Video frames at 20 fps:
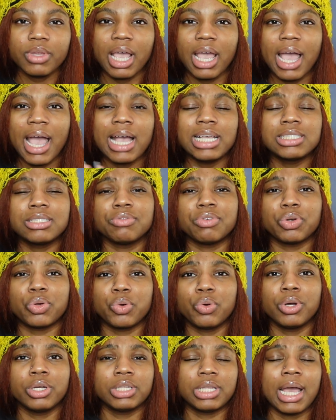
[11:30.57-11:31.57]
I had to
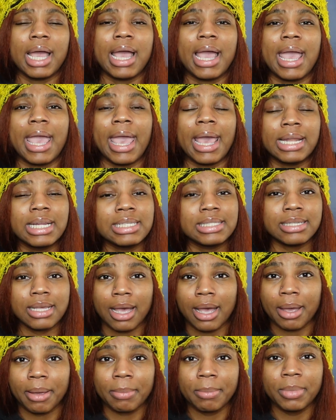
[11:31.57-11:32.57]
record that ahead of
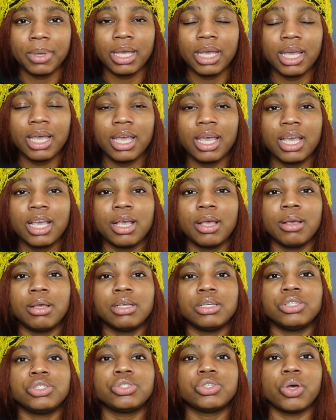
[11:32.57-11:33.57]
time
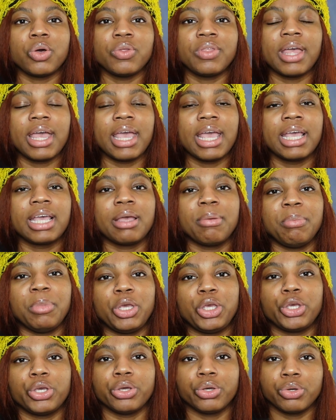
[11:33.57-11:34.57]
so that it can be
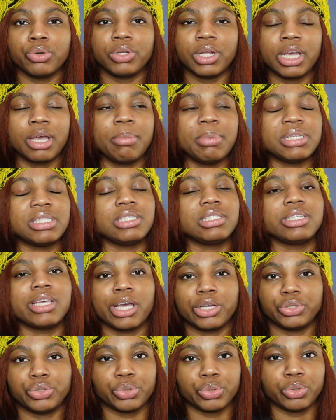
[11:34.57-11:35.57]
queued, it can be
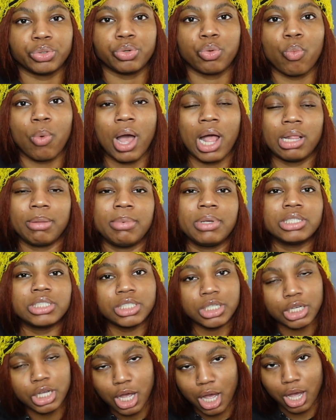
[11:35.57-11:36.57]
scheduled while I'm in
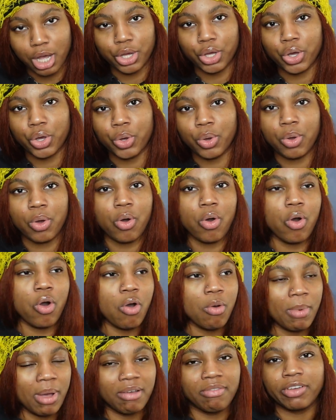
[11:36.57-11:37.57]
Chicago.
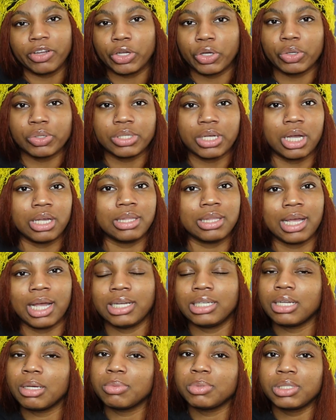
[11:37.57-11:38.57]
All my videos are
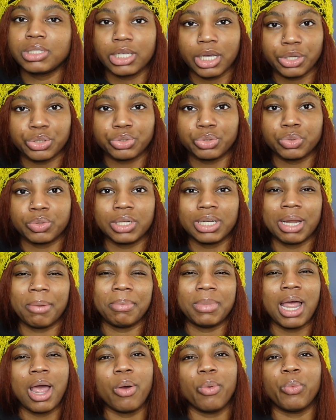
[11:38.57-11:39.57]
lined up, scheduled, and
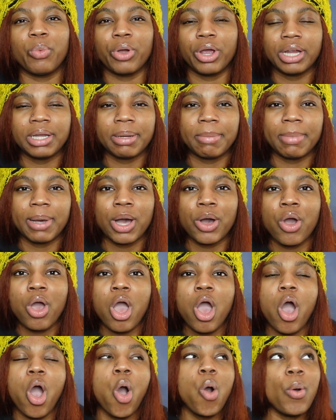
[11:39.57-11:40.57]
I'm not worrying about,
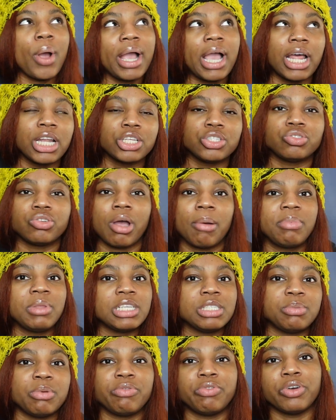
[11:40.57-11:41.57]
oh, I gotta drop
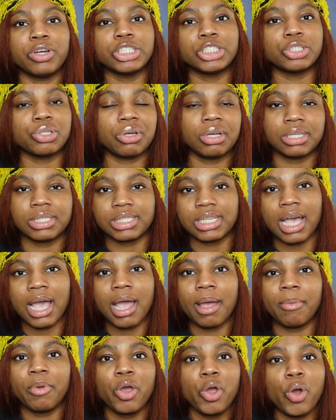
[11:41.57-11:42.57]
this before a certain
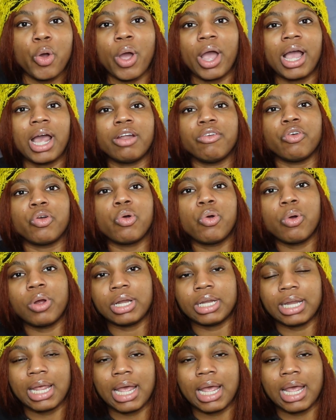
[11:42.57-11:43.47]
time, or I gotta record and